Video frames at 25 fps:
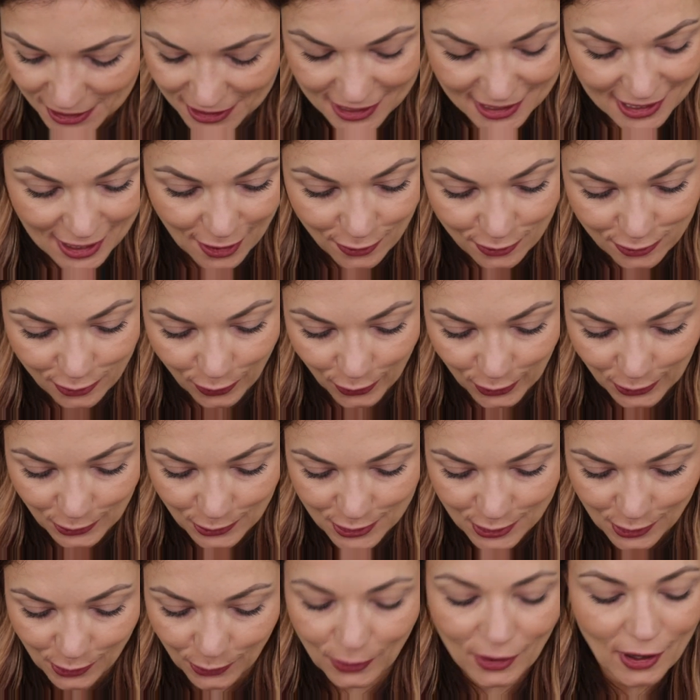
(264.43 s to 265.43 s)
these out for you.
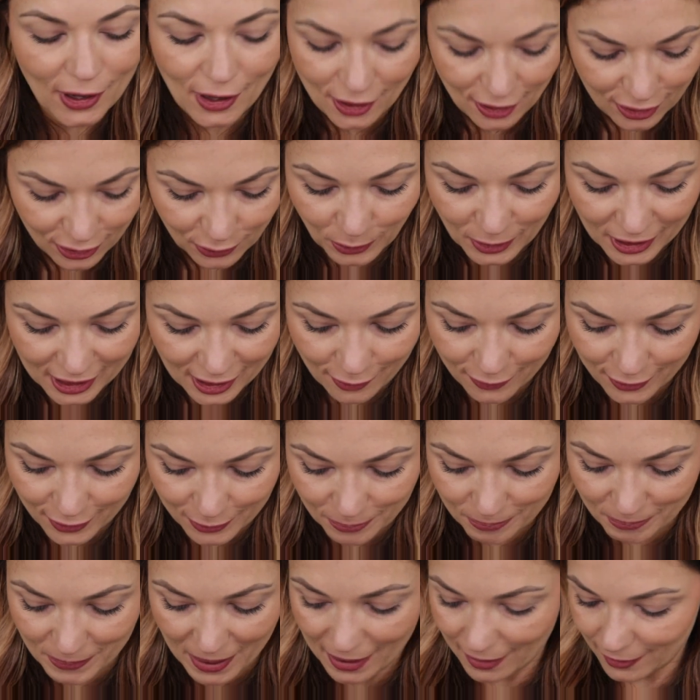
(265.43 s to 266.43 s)
So three of
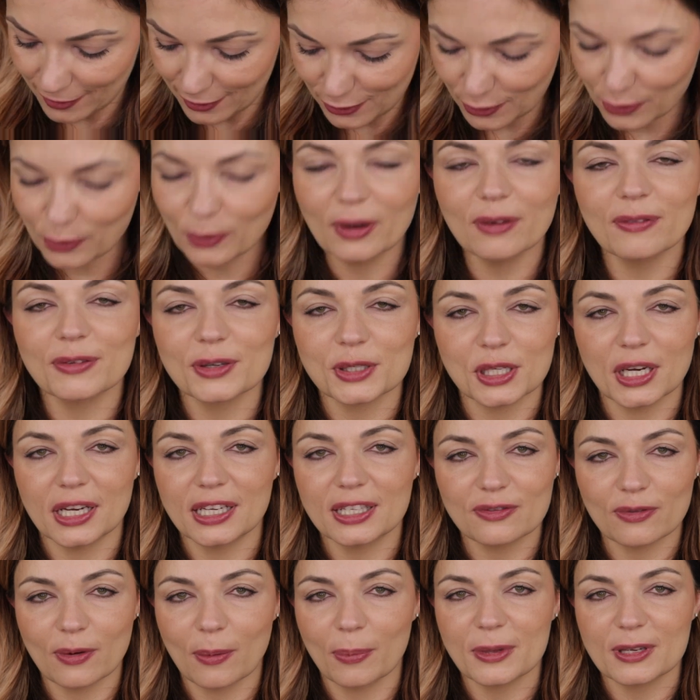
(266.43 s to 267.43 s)
the three of the
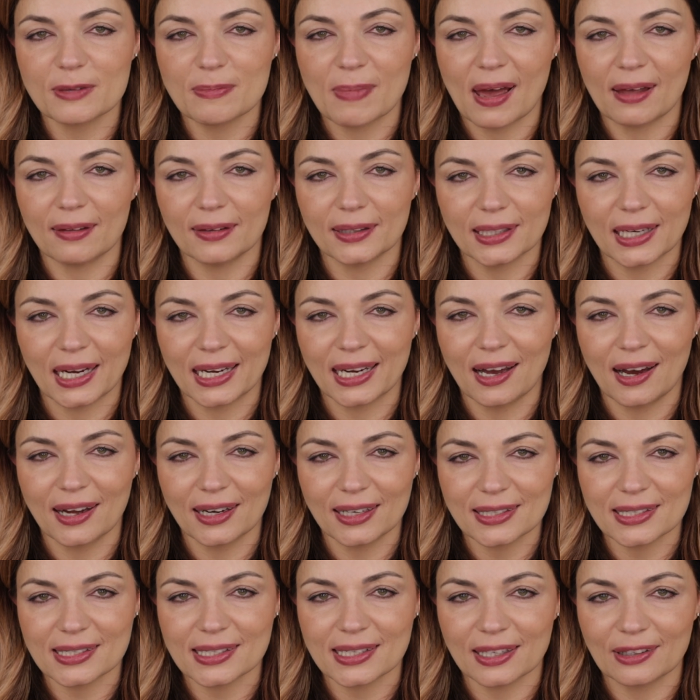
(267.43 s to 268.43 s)
shades from this palette I got
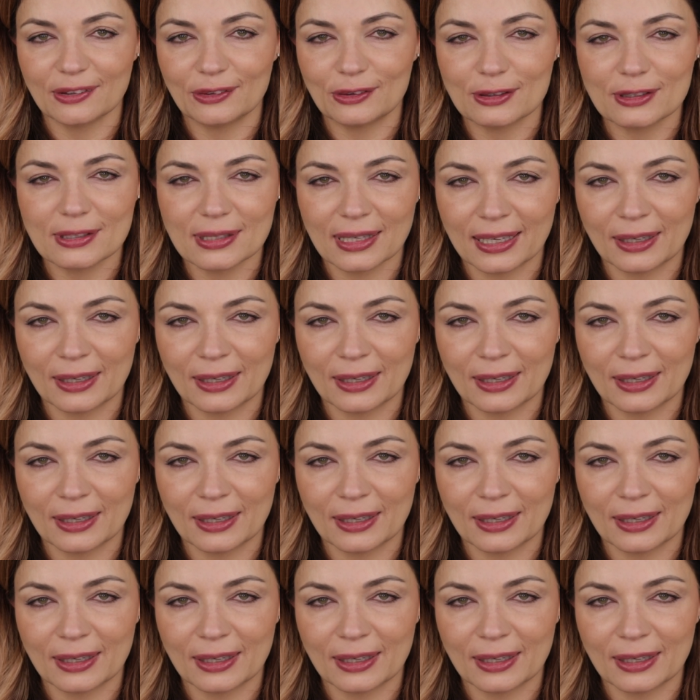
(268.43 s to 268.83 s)
in singles.